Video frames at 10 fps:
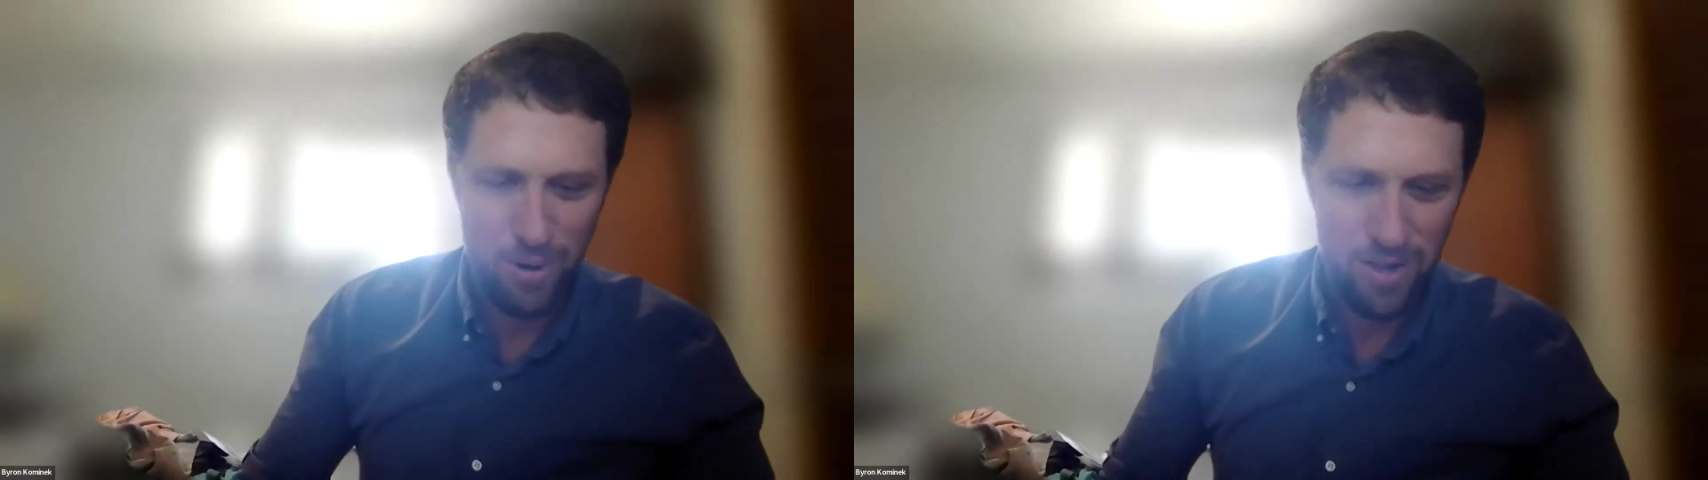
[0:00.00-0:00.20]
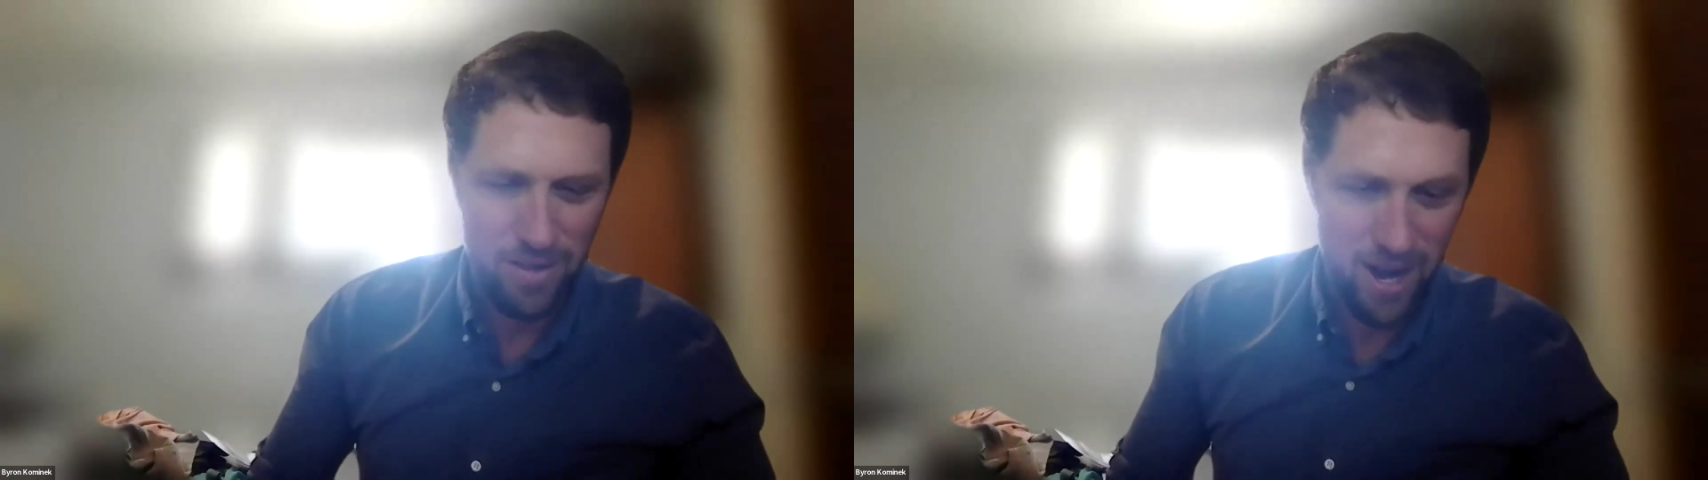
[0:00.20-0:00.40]

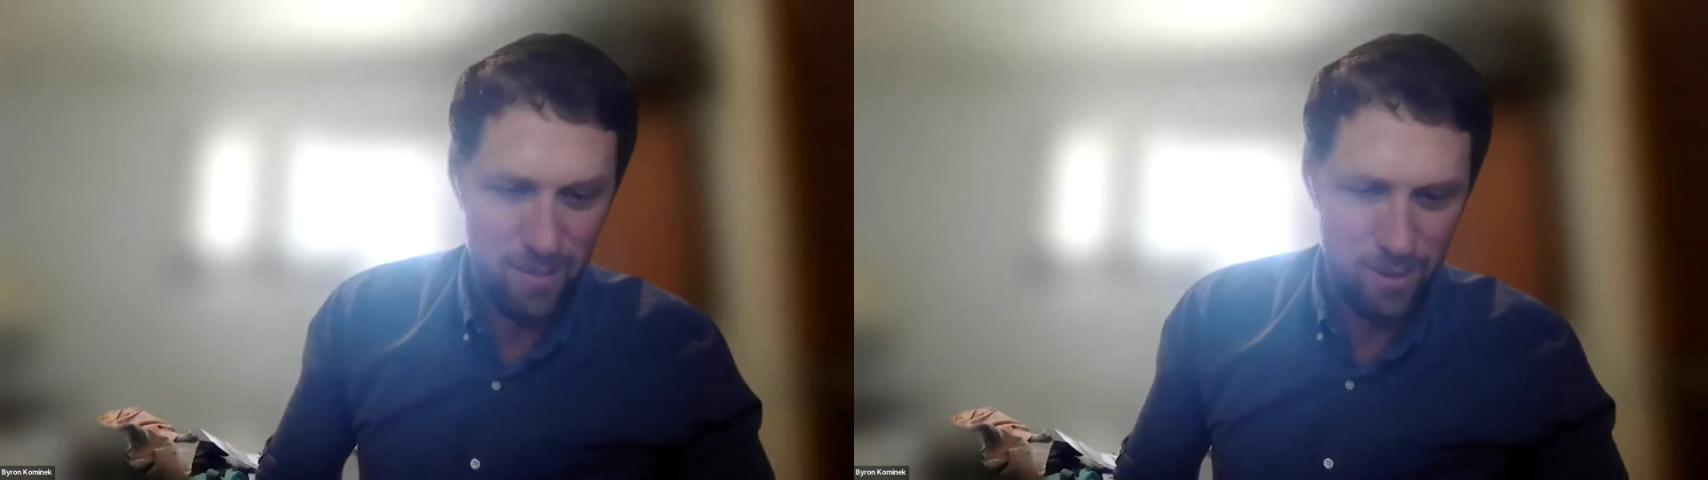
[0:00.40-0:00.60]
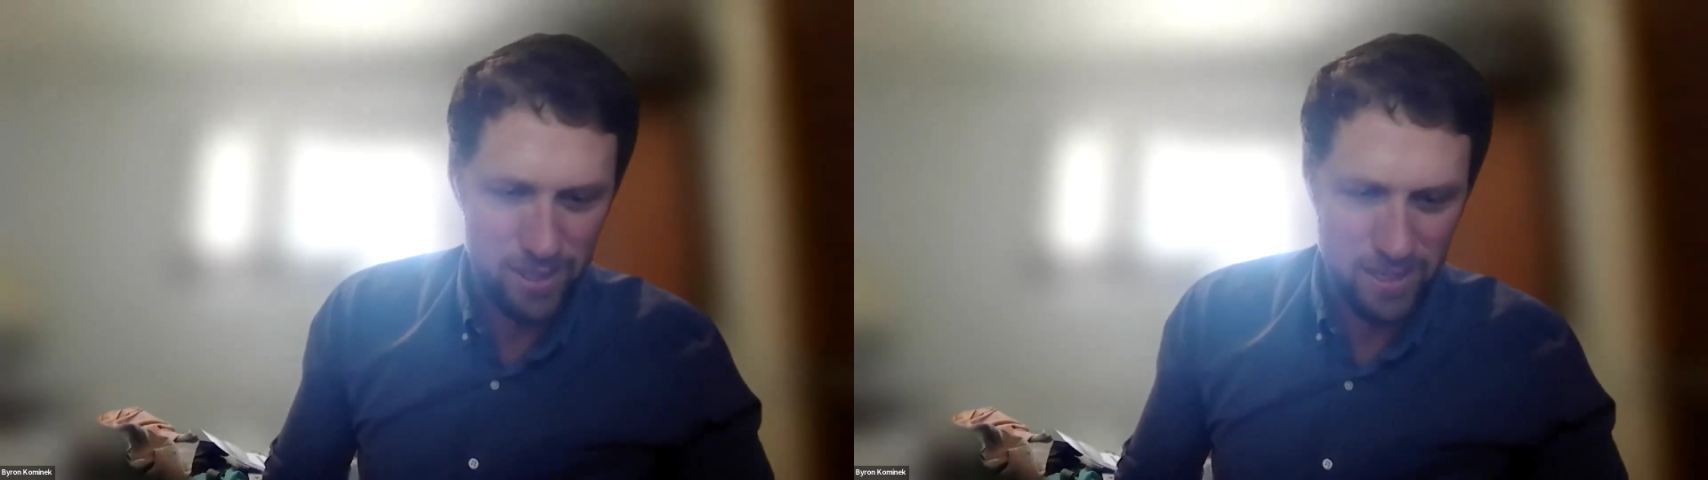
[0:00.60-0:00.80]
or other
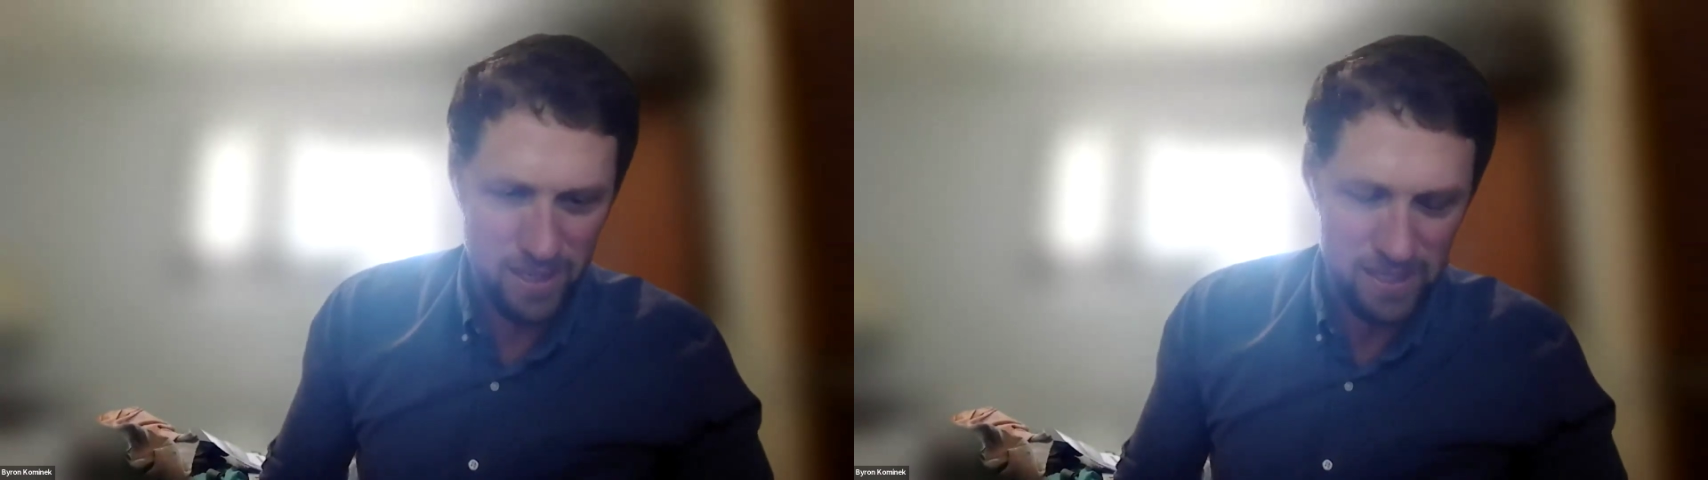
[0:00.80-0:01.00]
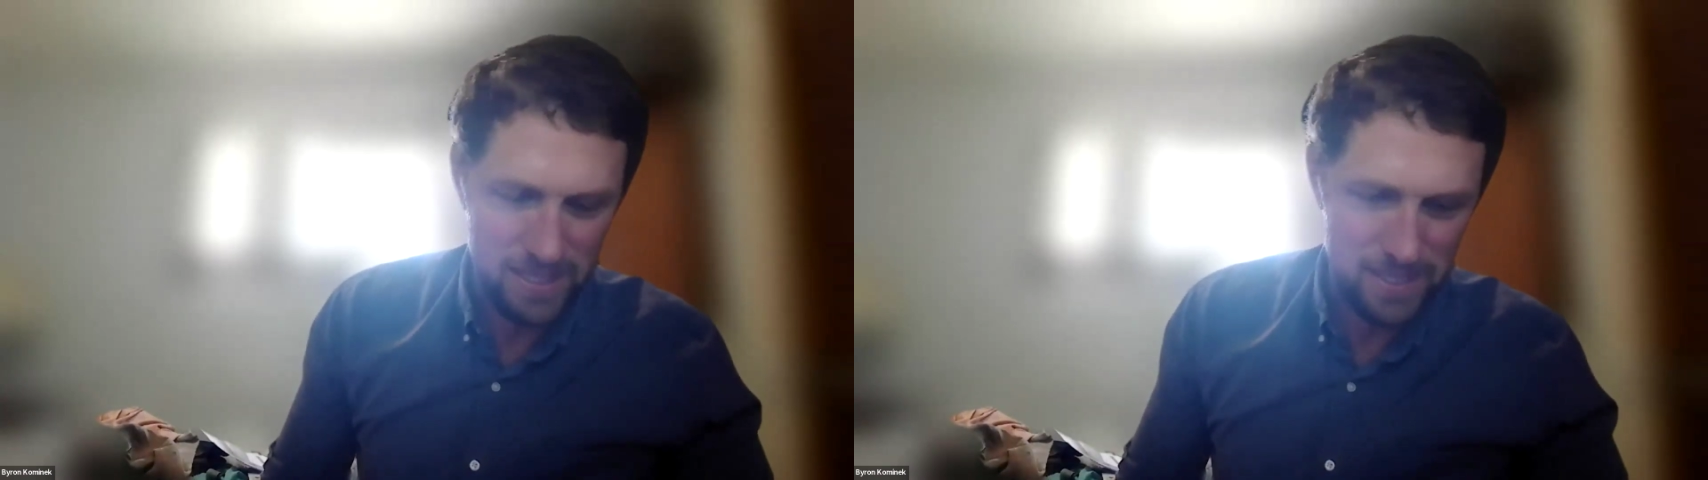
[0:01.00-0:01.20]
animals into
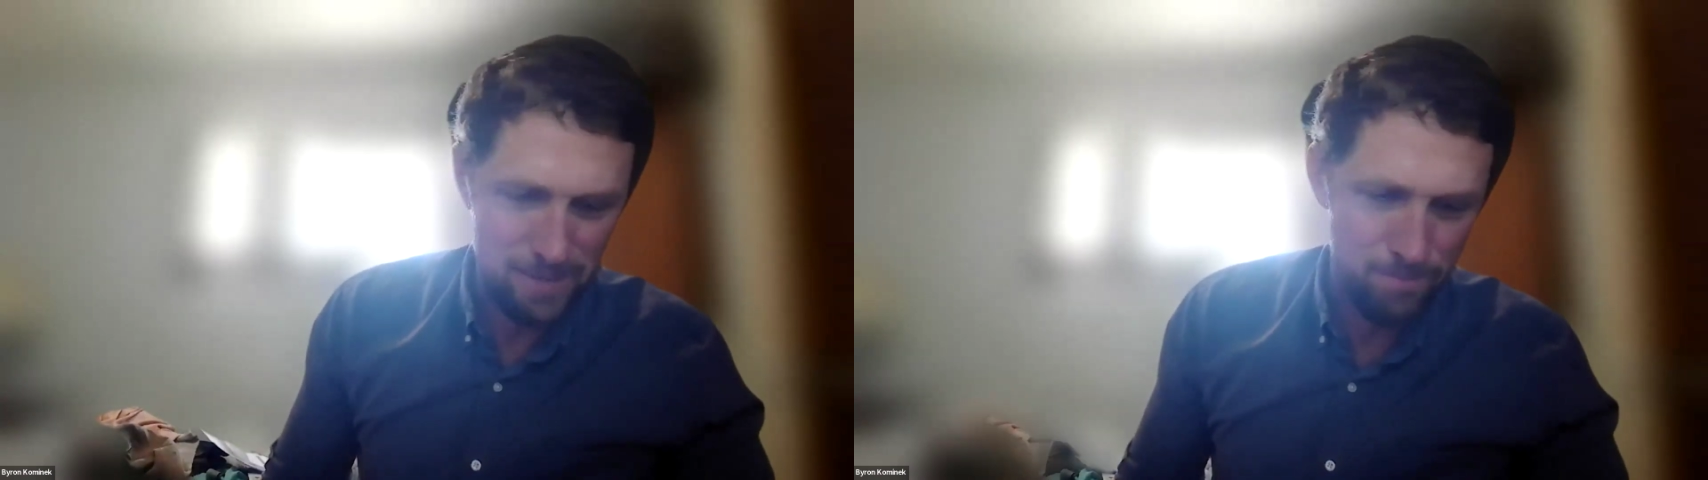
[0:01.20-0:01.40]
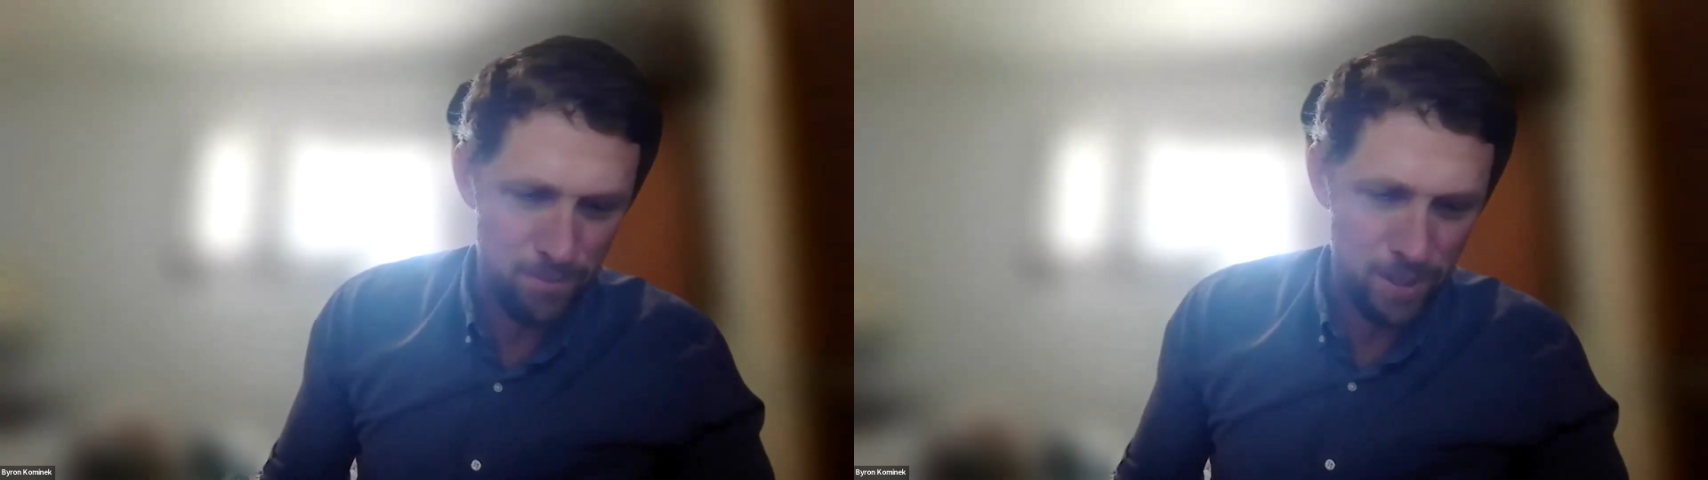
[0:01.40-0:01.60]
that
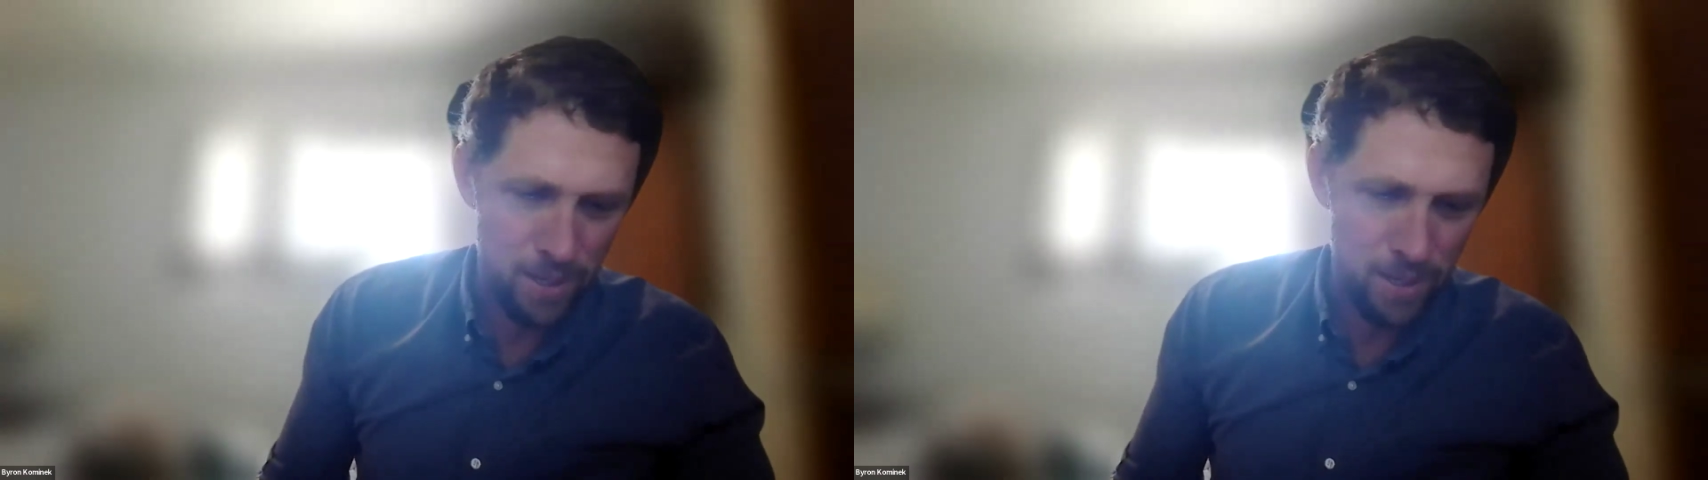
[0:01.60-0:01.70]
system.